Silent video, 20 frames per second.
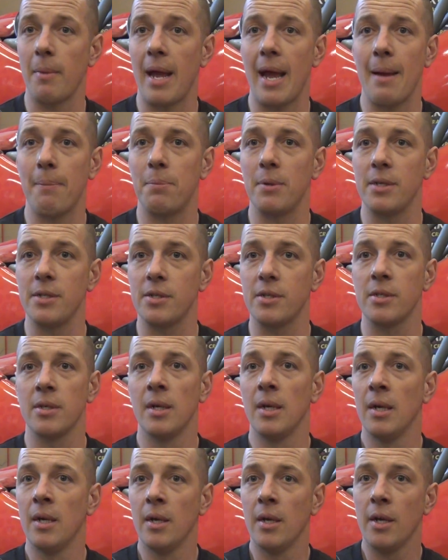happens,
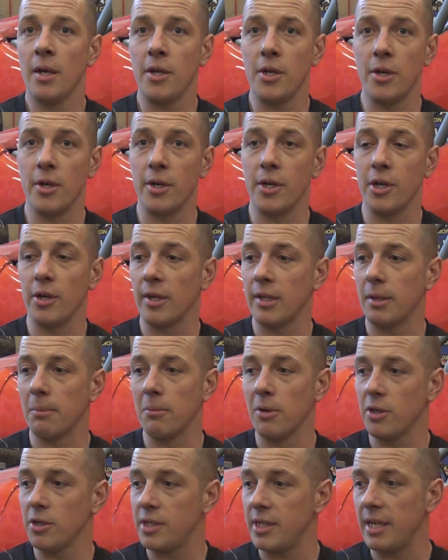you're at the
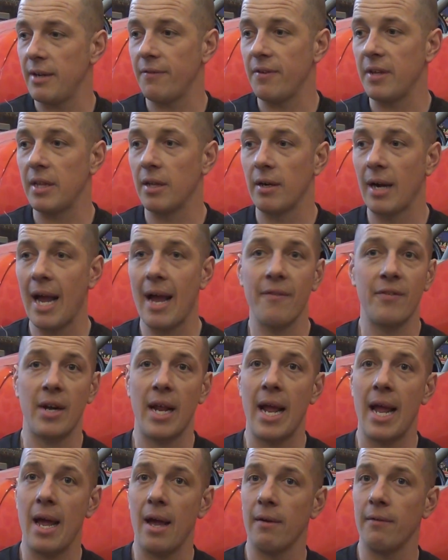mercy of either having to
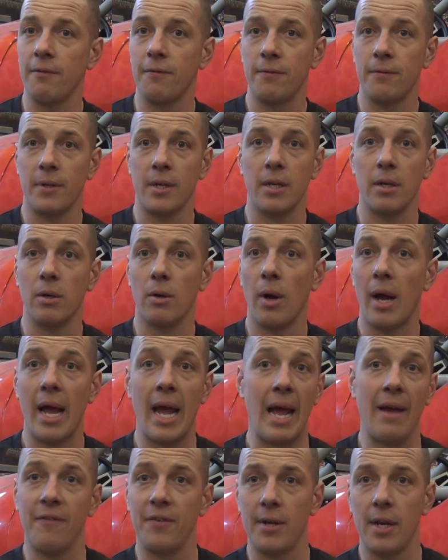have, you know, a
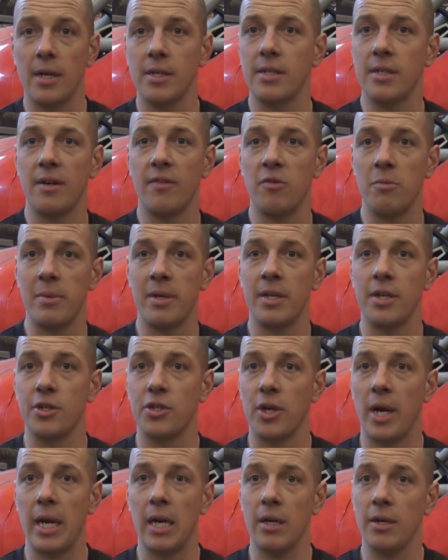half a dozen of them in your
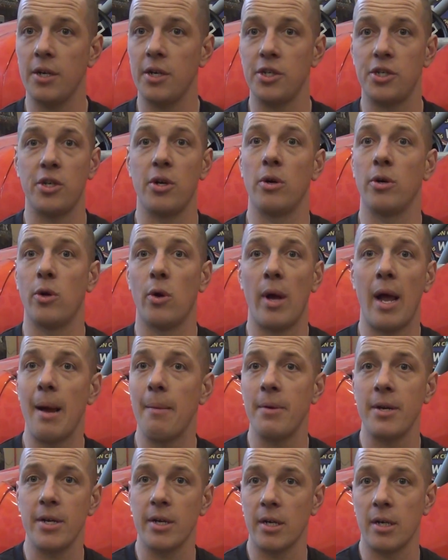trailer because you don't know how
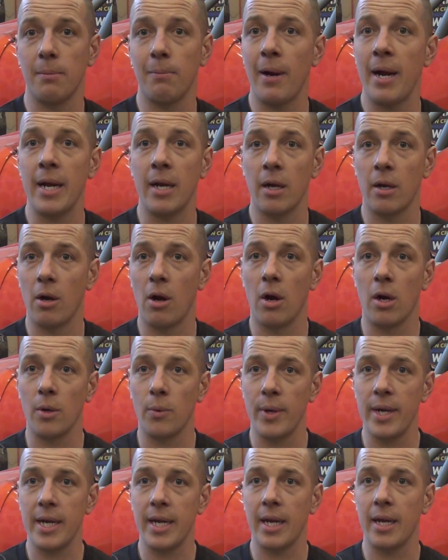many you're going to break on a hard
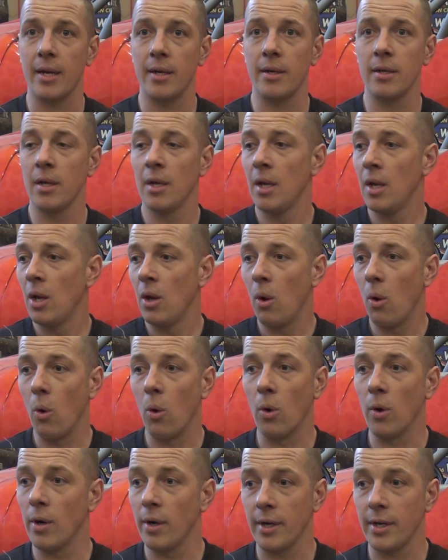weekend,
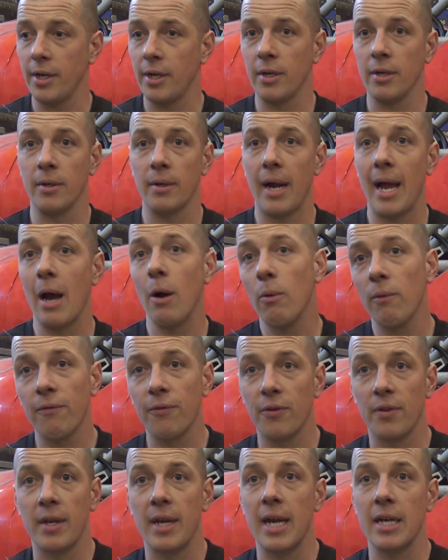or you're out
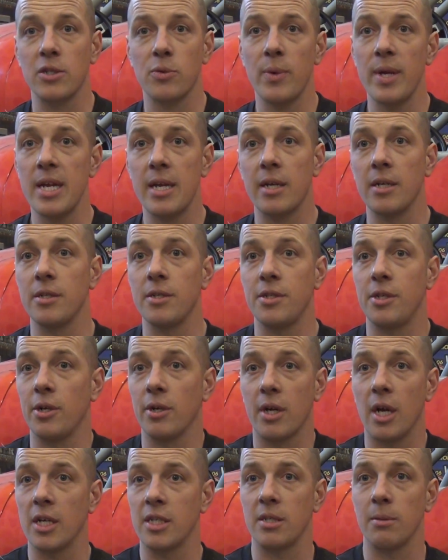for the next week because your
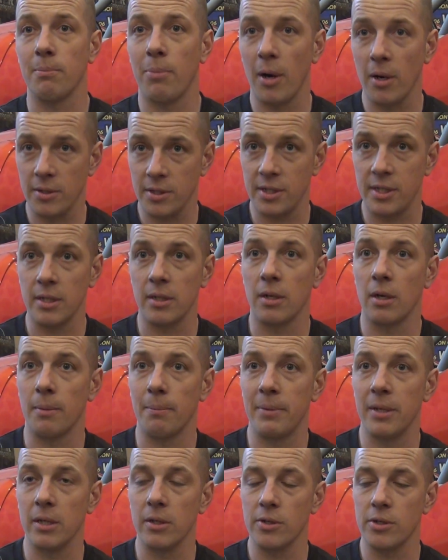custom parts still
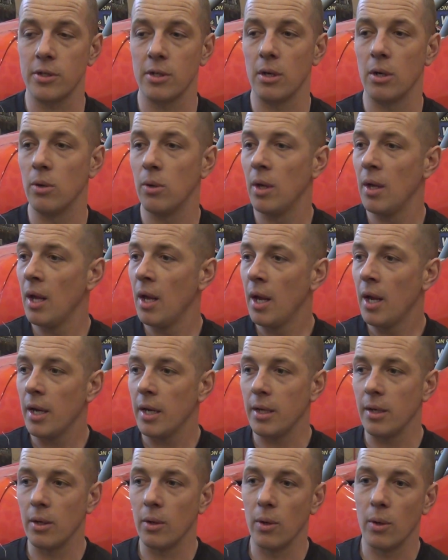aren't built. So,
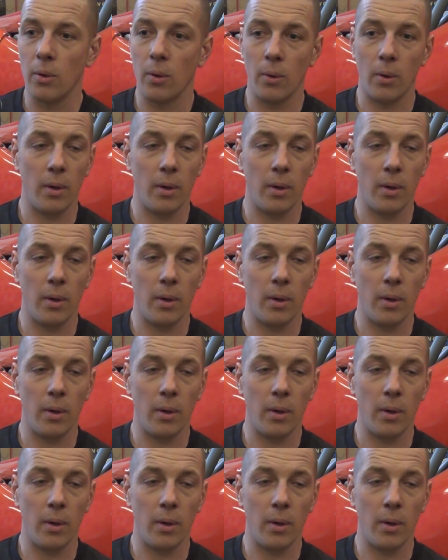you know,